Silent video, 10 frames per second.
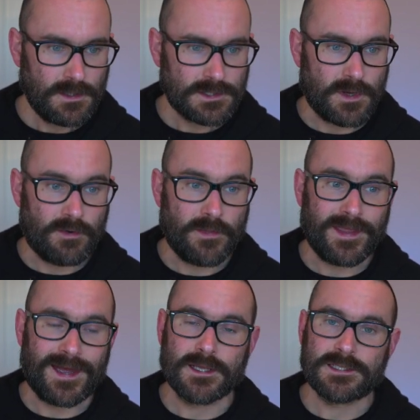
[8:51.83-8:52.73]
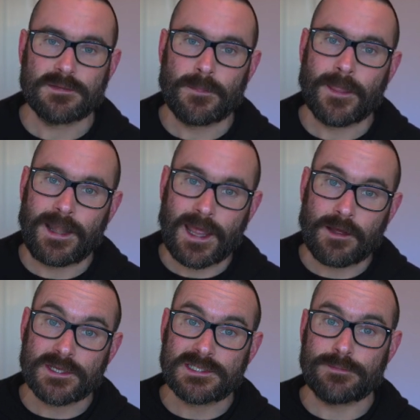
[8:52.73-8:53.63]
So we run that, and
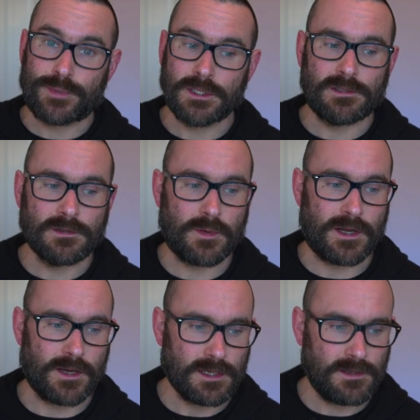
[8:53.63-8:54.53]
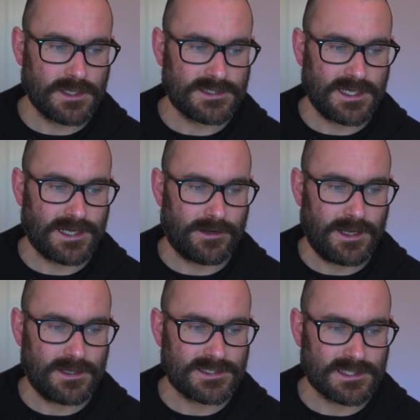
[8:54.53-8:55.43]
now this is a pull query. You can see down
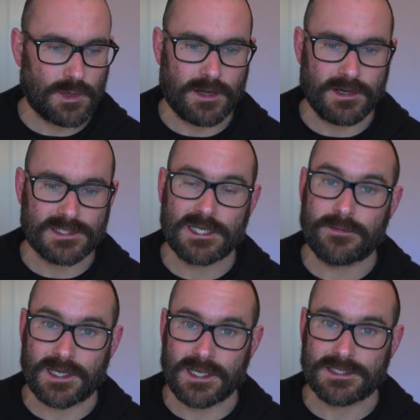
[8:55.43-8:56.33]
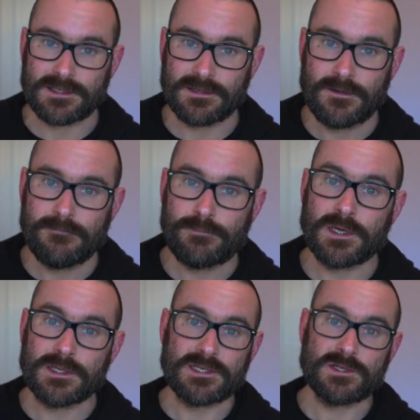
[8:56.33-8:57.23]
here it says query terminated
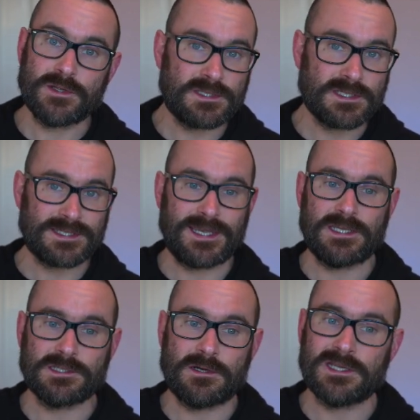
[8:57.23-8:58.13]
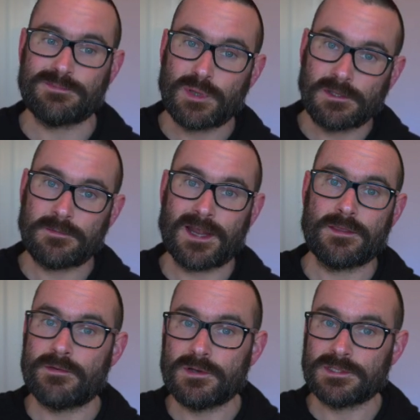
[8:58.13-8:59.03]
because it's gone to the state store, it's pulled
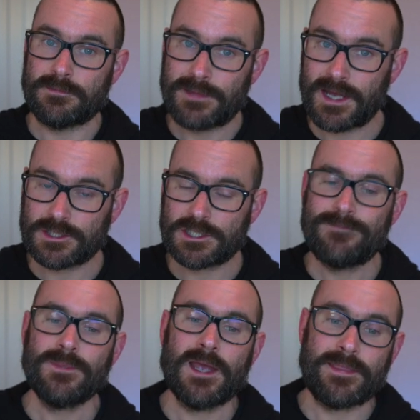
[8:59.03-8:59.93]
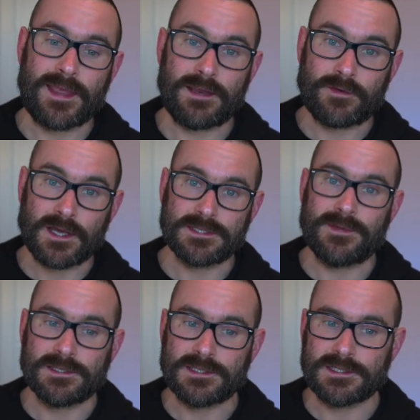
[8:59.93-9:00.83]
back the rows that match, and then it writes them
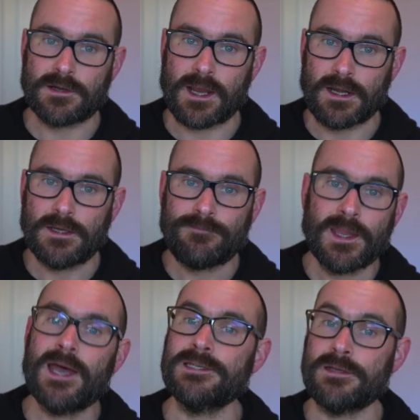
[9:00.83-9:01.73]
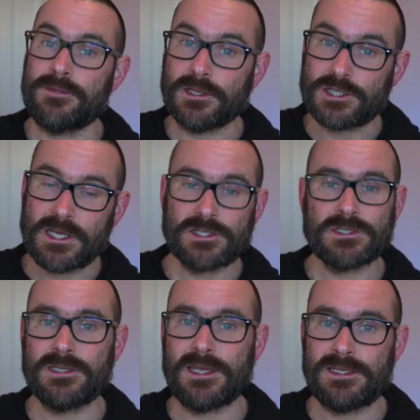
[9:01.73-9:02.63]
out to the screen. Has anything changed
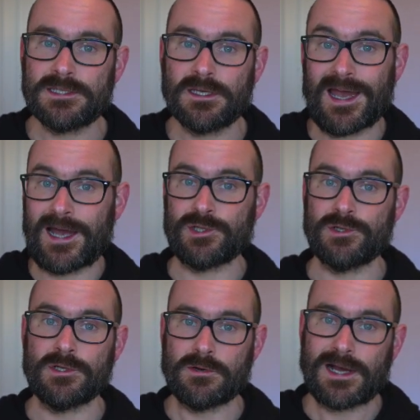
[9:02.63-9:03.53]
in the data? I don't know.